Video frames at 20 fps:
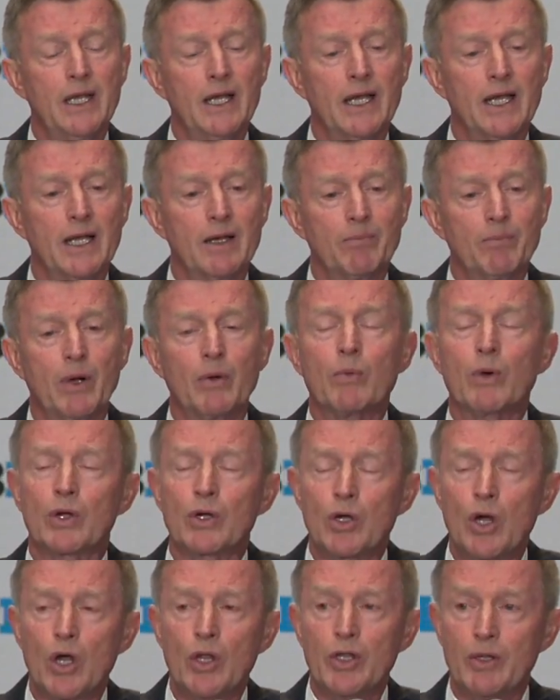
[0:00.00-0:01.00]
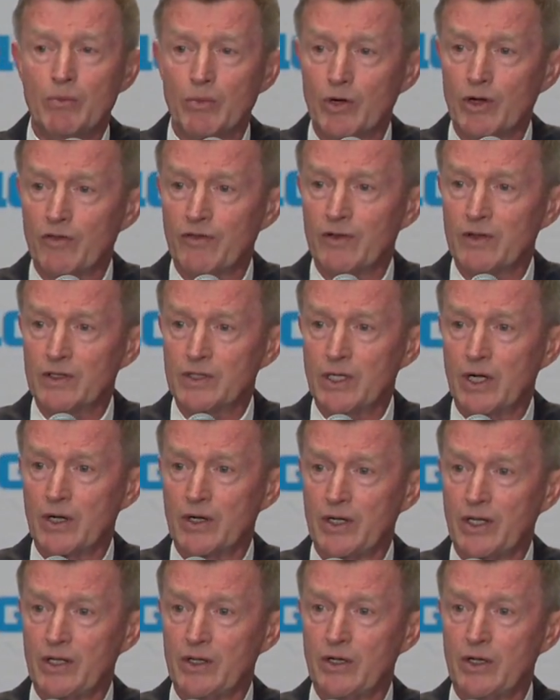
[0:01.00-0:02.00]
Uh, but we're calling more
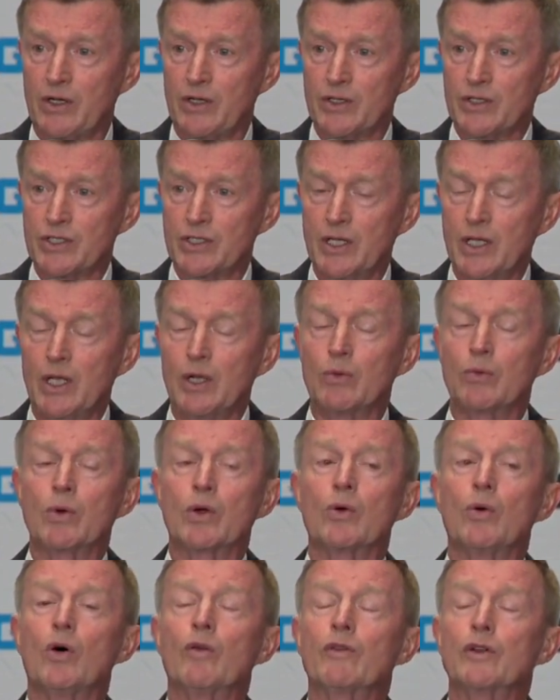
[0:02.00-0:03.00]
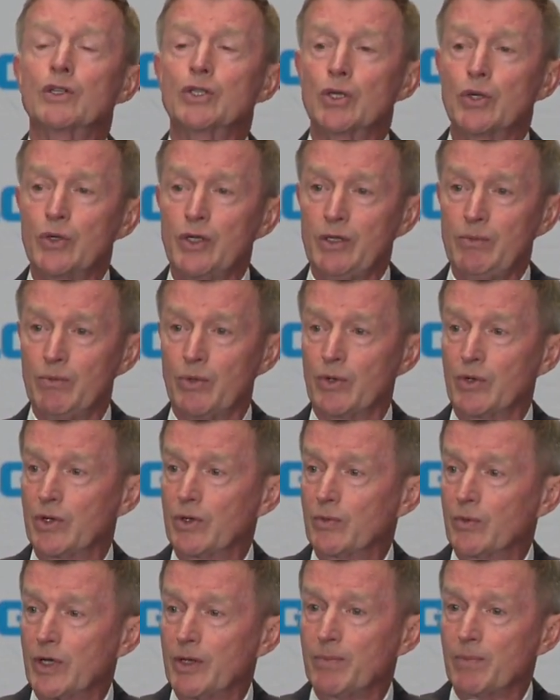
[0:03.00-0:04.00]
targeting calls. We're overturning more
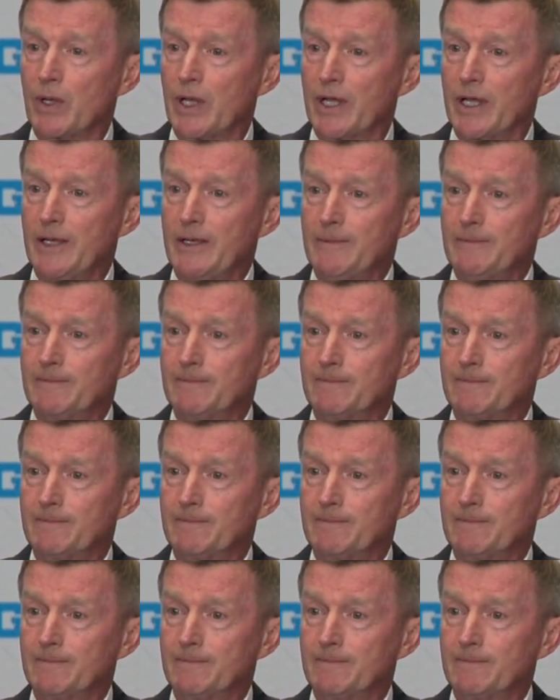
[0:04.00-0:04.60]
in replay.